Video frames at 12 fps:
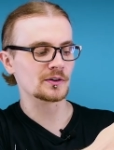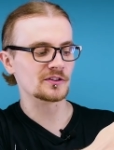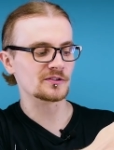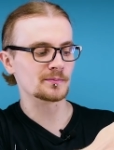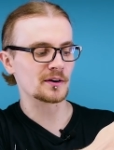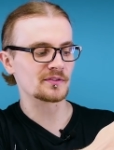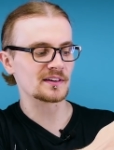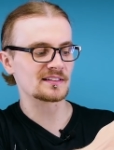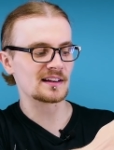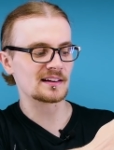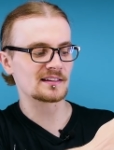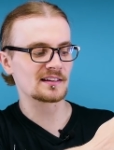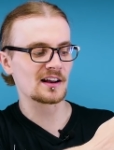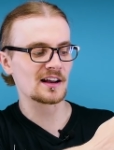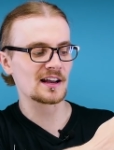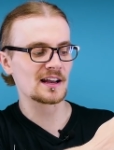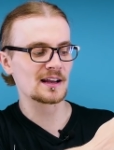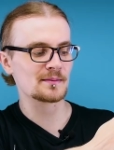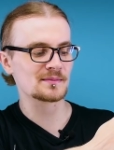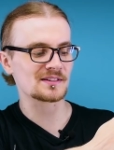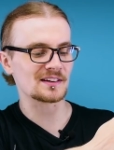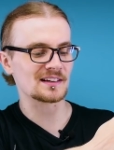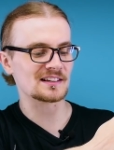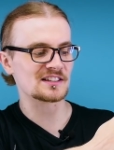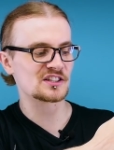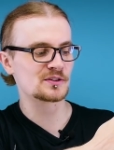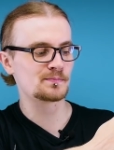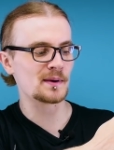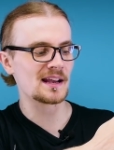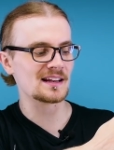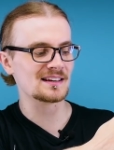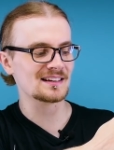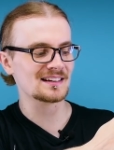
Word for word: We're using both at the same time, so you can spin.